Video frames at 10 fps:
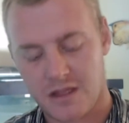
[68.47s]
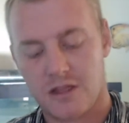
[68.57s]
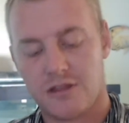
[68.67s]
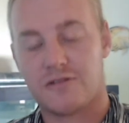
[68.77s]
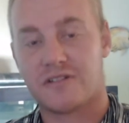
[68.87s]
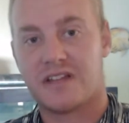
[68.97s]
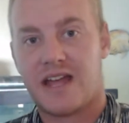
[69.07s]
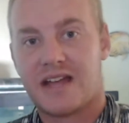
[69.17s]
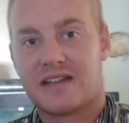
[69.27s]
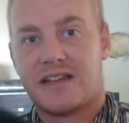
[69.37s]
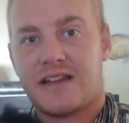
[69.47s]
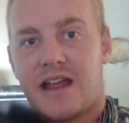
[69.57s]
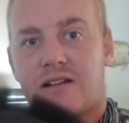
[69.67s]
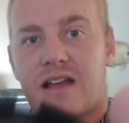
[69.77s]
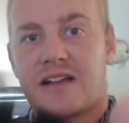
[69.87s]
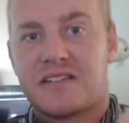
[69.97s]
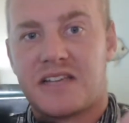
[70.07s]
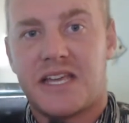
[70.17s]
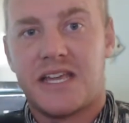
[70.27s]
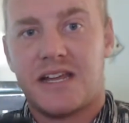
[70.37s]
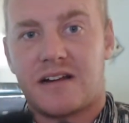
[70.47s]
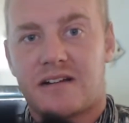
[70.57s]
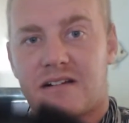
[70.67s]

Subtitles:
You would connect an air line to here.